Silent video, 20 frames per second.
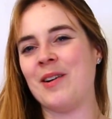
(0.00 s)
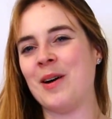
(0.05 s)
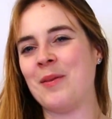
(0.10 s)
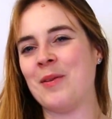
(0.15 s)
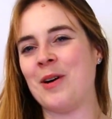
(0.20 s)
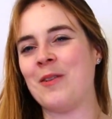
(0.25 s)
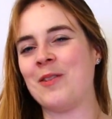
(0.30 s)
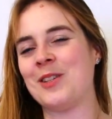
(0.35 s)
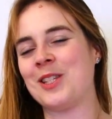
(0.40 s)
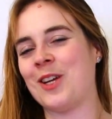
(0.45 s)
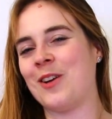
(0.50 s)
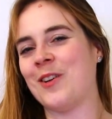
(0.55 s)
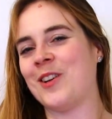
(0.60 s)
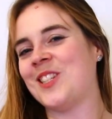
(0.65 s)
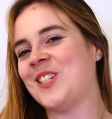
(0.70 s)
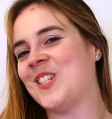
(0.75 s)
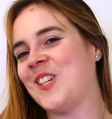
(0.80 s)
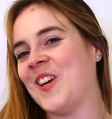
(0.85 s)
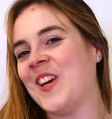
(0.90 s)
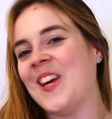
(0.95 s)
I'm always
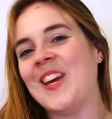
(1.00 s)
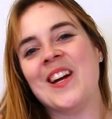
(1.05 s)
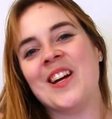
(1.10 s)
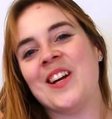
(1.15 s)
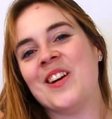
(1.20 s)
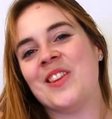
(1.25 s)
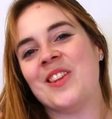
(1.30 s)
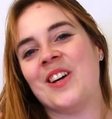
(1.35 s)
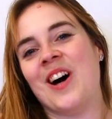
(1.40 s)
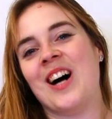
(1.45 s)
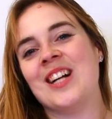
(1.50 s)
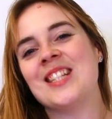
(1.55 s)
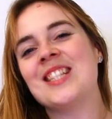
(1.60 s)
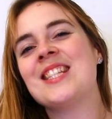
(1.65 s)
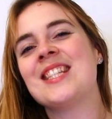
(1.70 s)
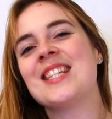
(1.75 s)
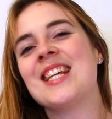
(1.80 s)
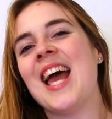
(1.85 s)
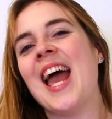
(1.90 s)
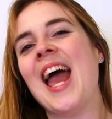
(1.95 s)
curious to hear your
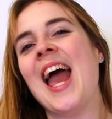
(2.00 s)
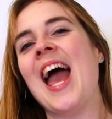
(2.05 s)
thoughts.